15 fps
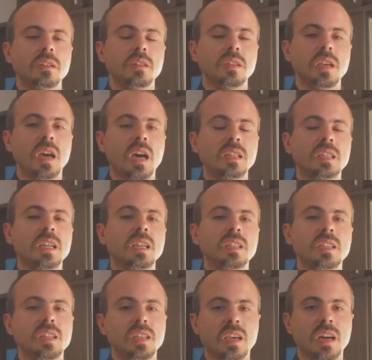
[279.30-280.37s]
the
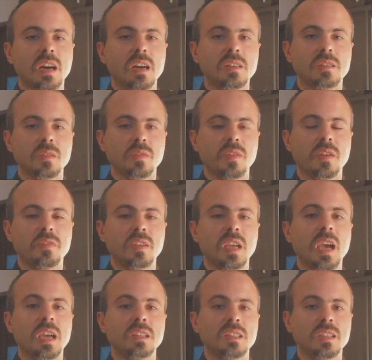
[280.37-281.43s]
identity cards of every
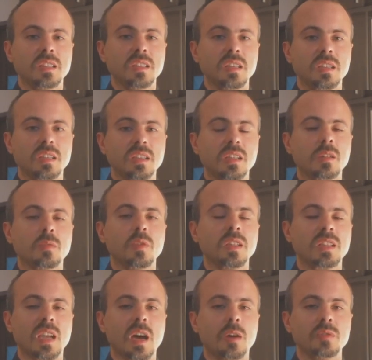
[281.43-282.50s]
entity that we
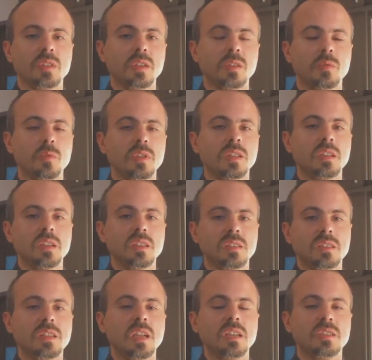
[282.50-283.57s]
encounter with
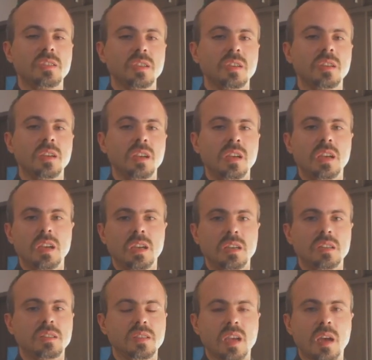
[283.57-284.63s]
its nature,
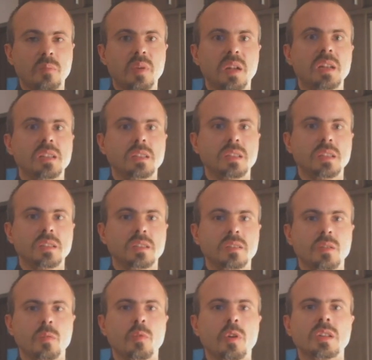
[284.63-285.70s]
its
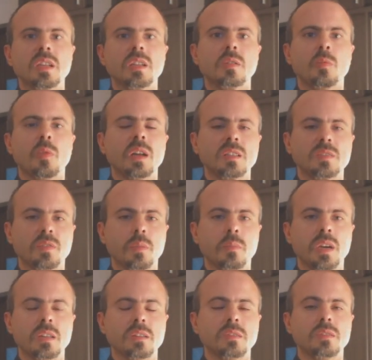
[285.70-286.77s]
abilities, what it wants from
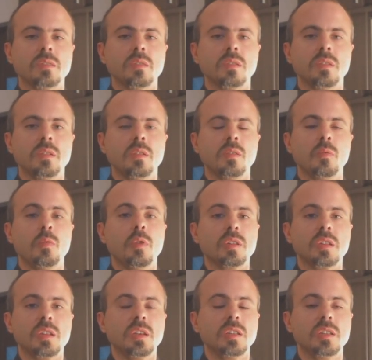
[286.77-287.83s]
us,
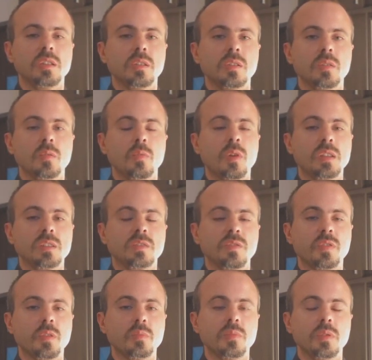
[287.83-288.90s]
what it wants
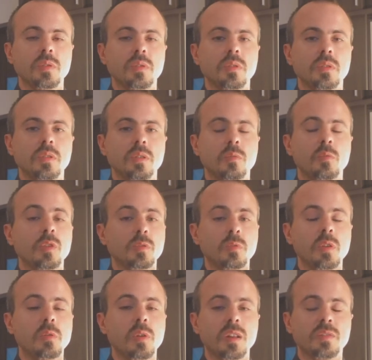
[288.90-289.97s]
from it, what
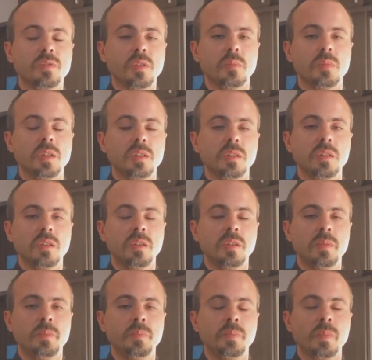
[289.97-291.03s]
we want from
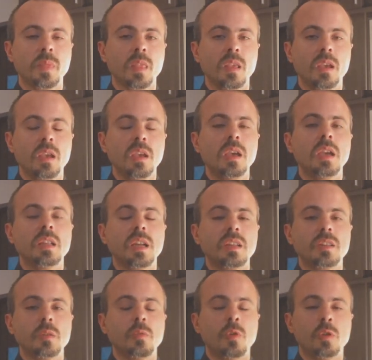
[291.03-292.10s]
it. In
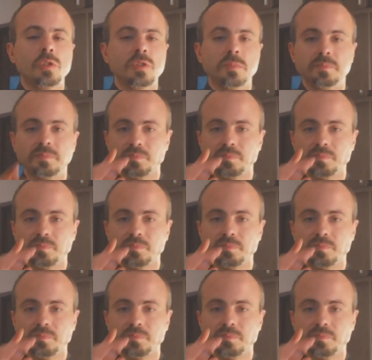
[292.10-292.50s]
other words,